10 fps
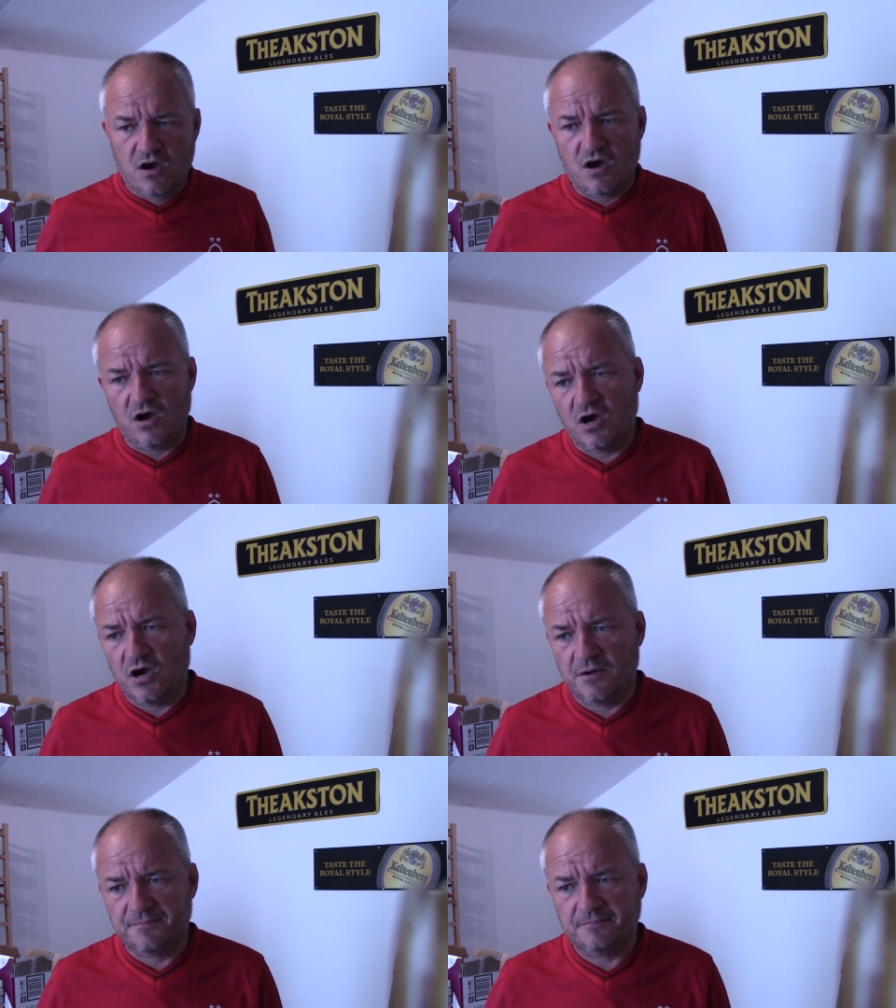
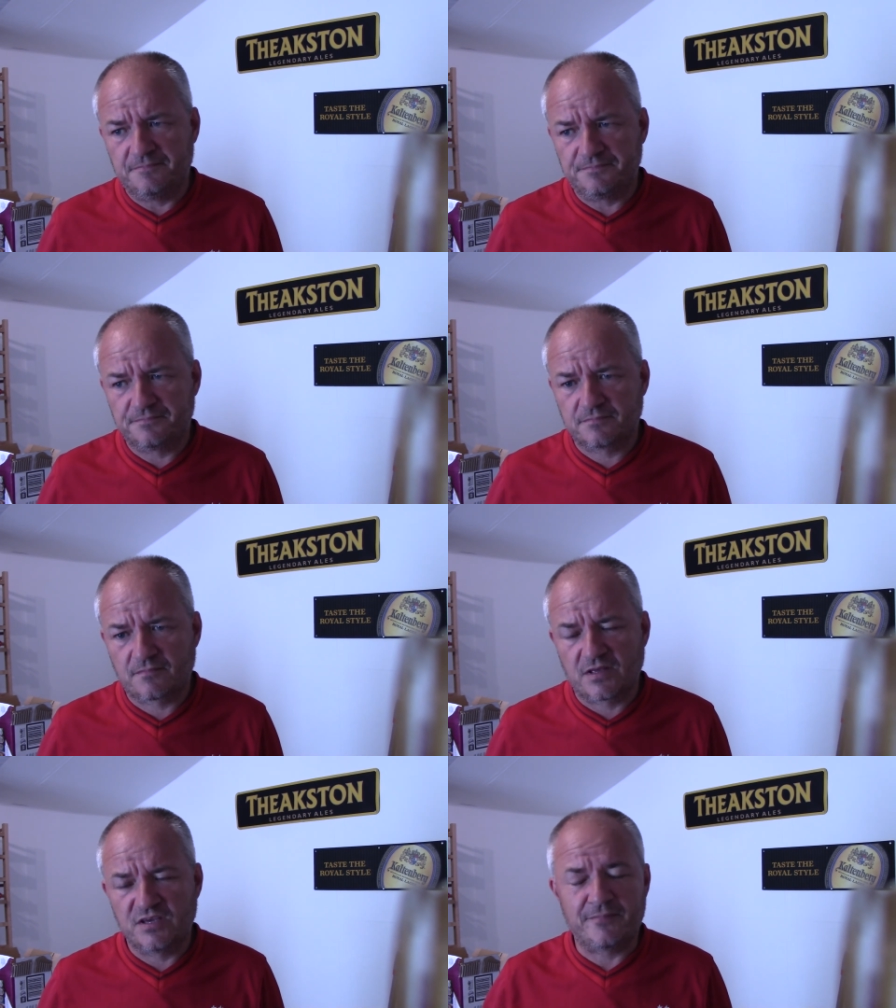
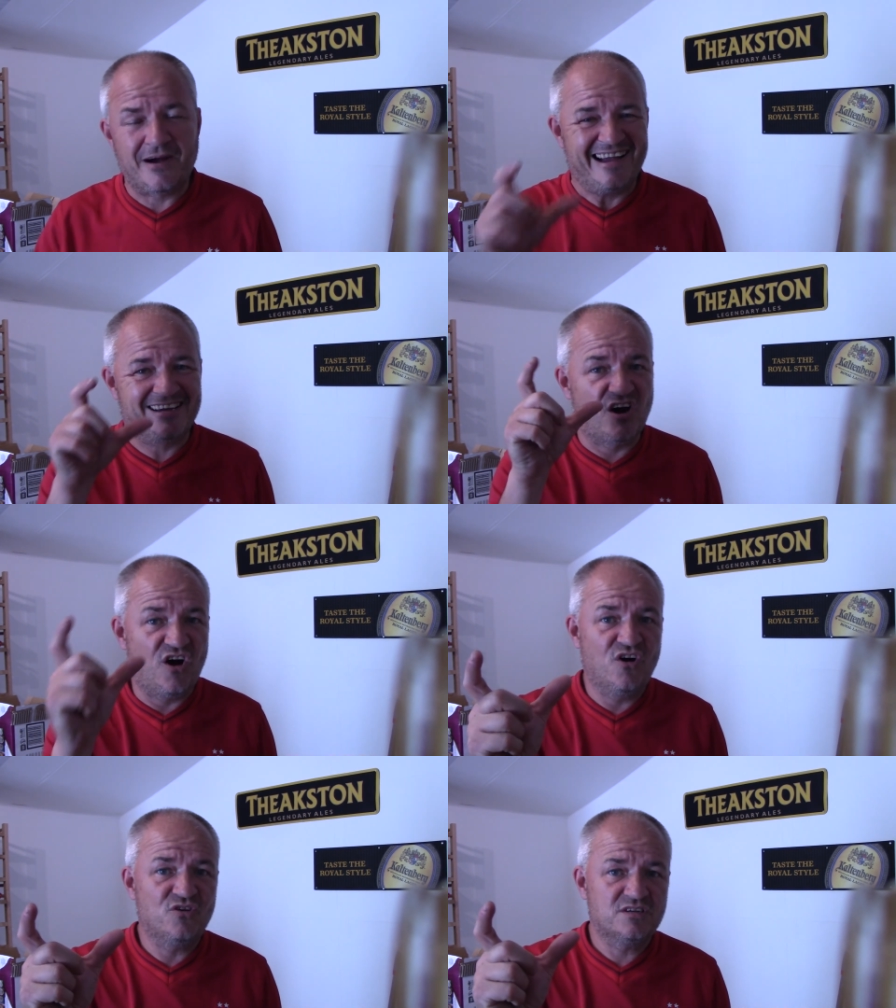You buy a
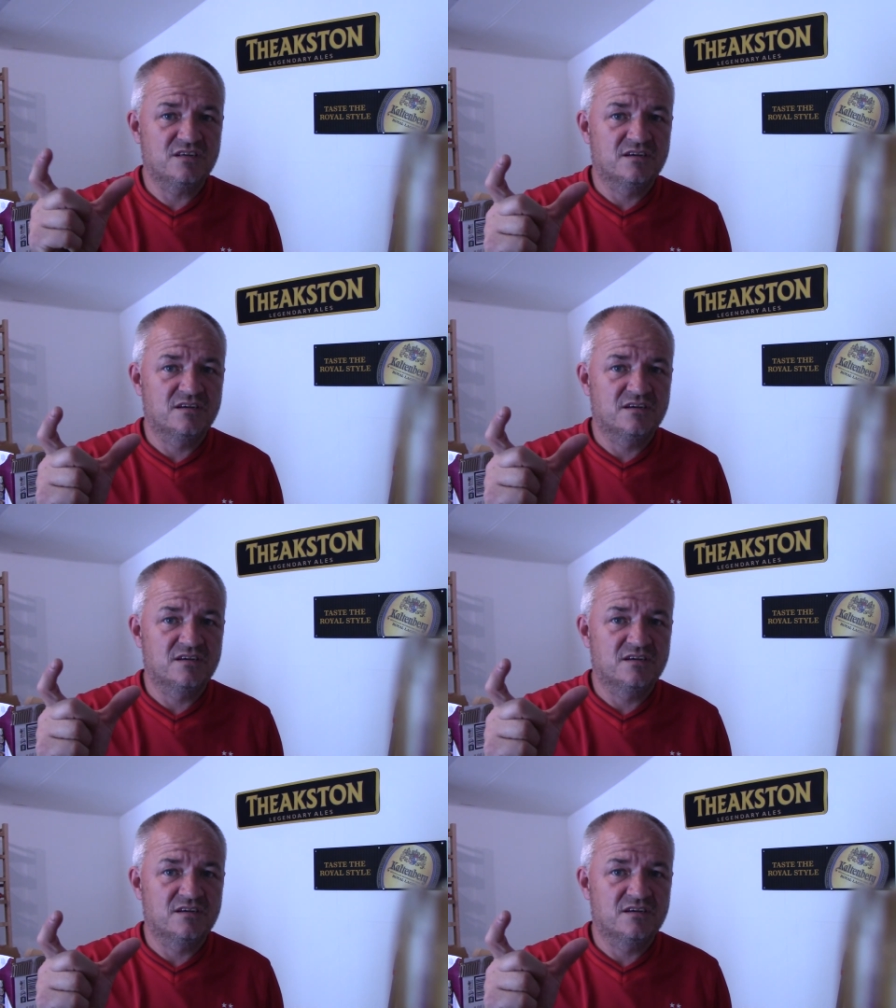card,